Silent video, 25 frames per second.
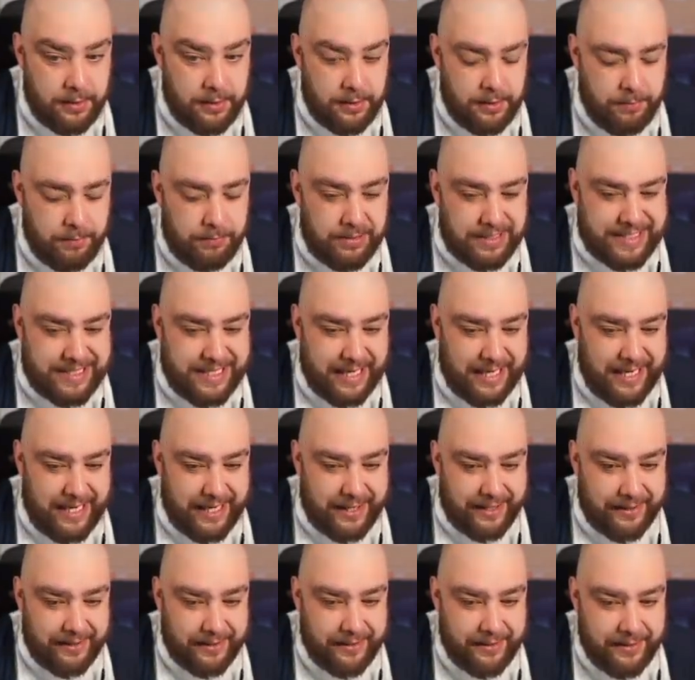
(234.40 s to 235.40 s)

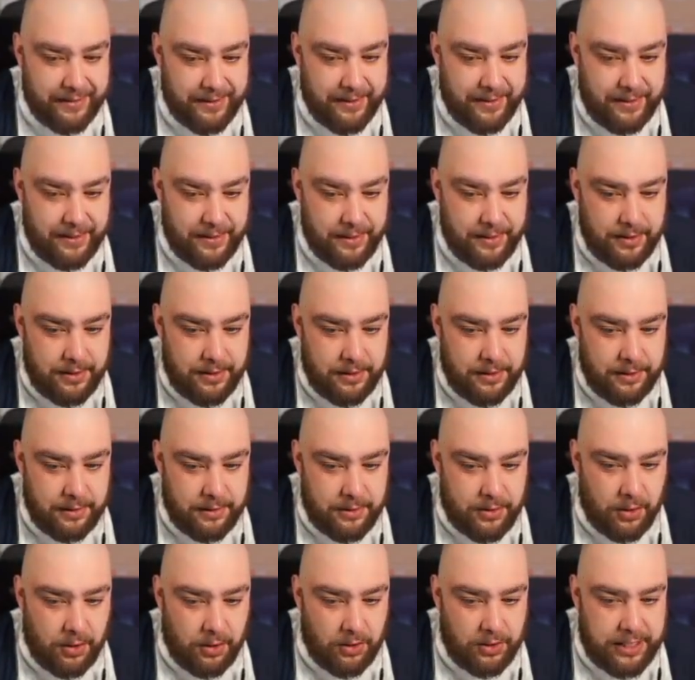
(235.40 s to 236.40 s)
Brazilian.
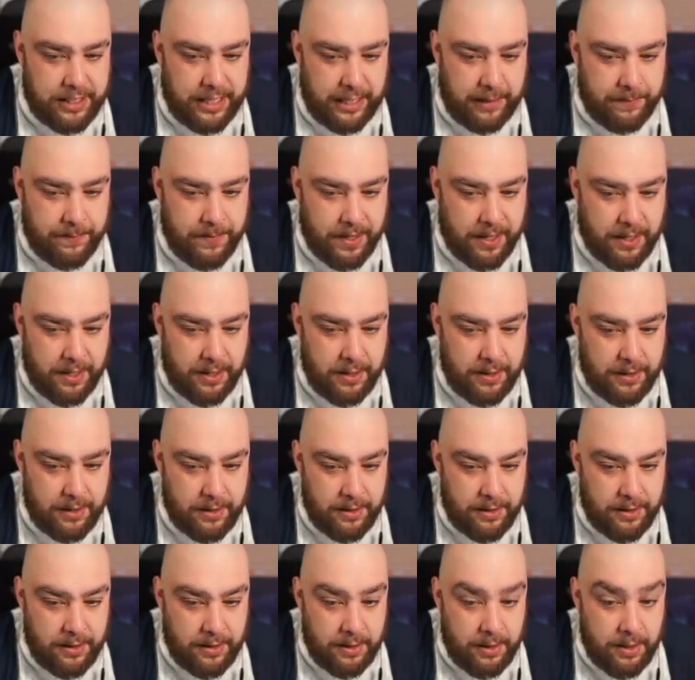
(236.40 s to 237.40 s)
Goalkeeper.
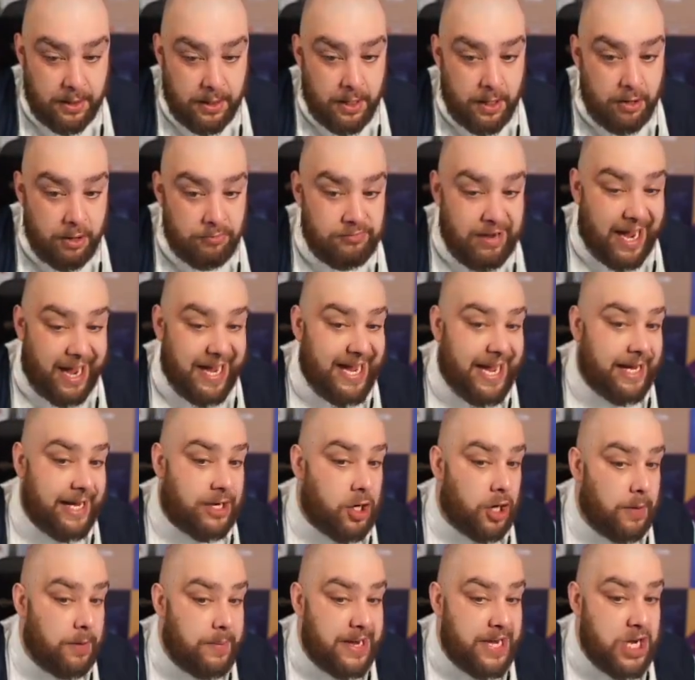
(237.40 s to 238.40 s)
Right, it
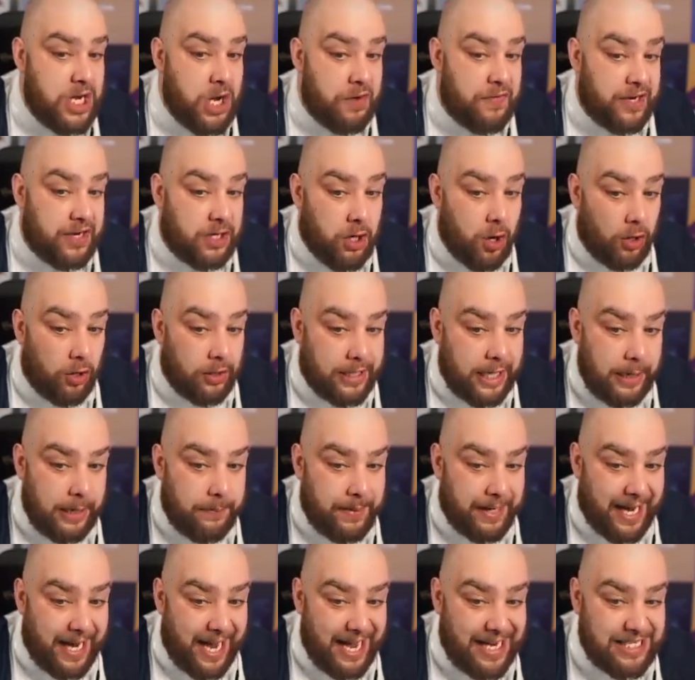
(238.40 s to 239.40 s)
could have been the other goalkeeper,
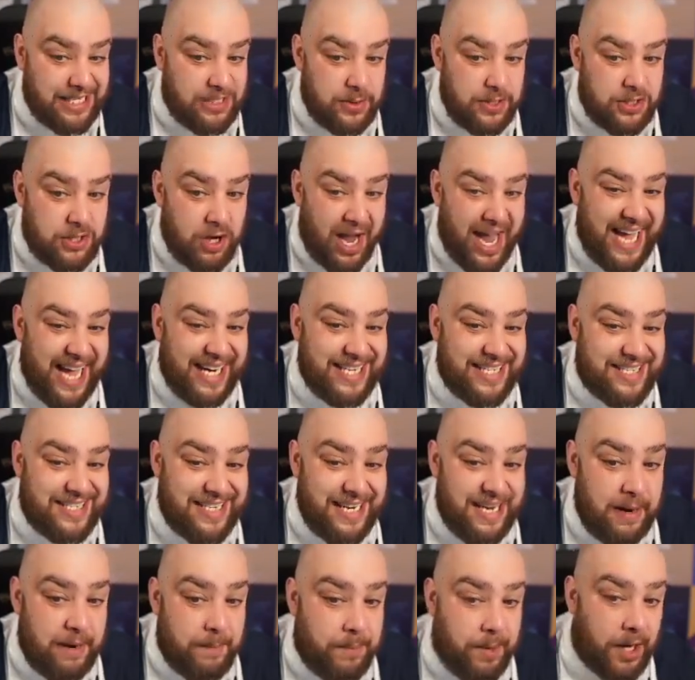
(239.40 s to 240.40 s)
guy. So he's got Ederson
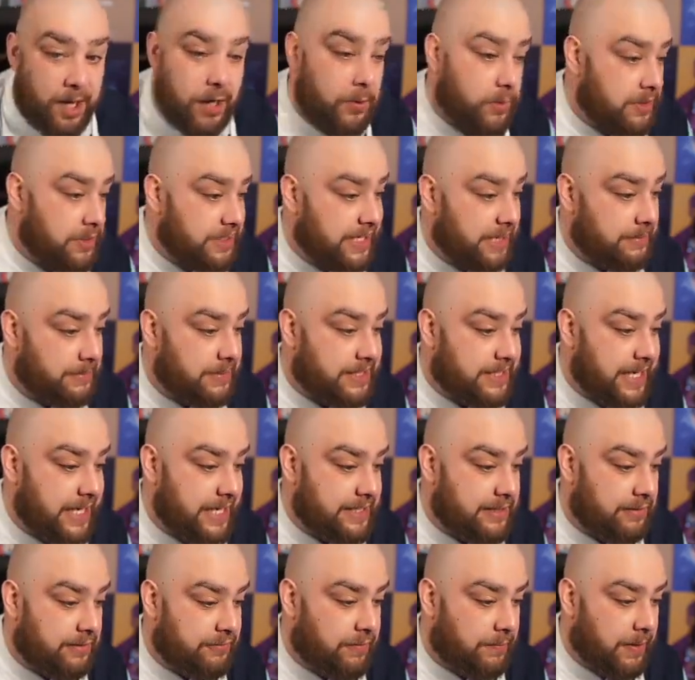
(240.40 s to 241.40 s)
in the blue. Team of
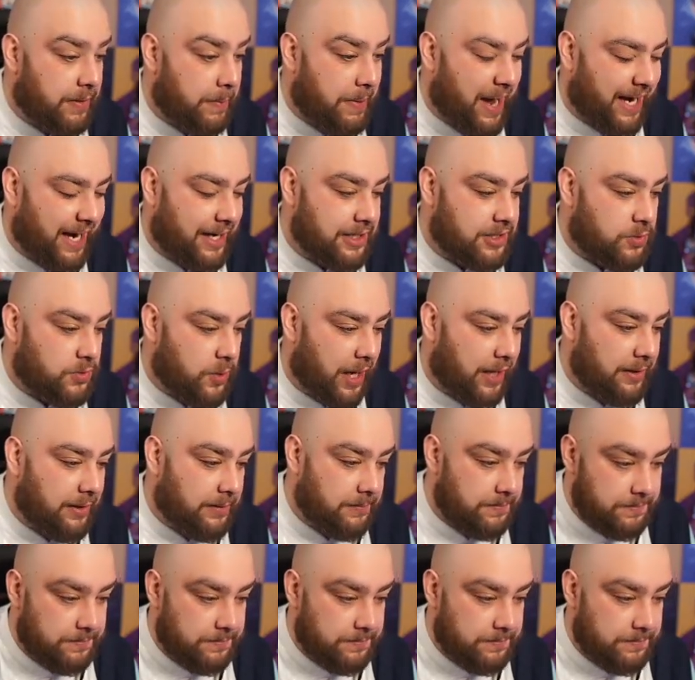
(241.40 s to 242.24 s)
season from the pack as well.